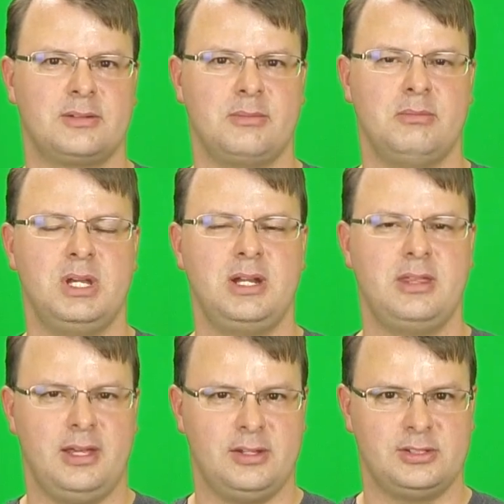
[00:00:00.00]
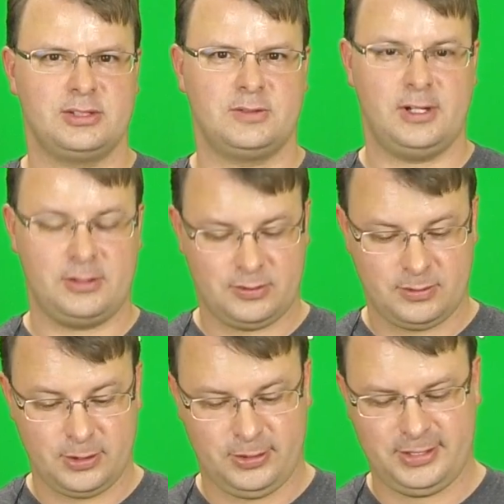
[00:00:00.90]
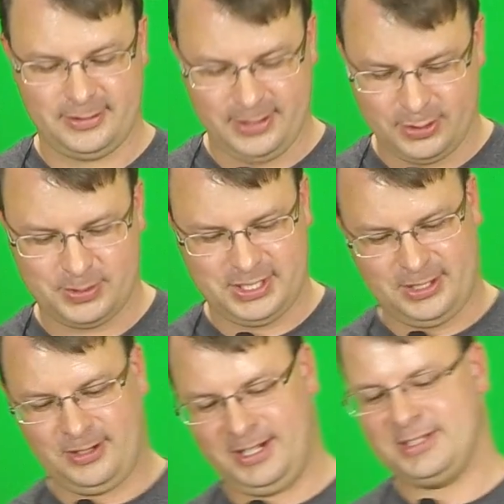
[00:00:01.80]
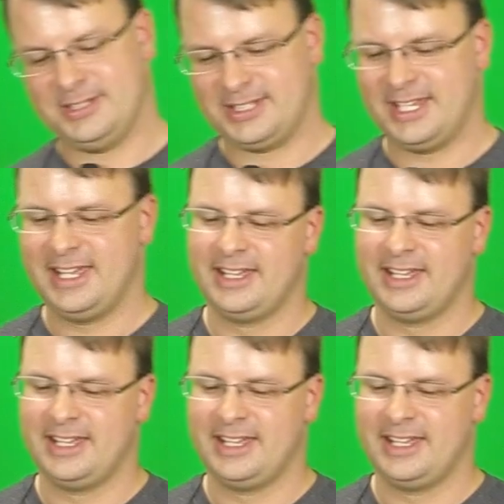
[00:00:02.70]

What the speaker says: many thousands of dollars for those particular lenses,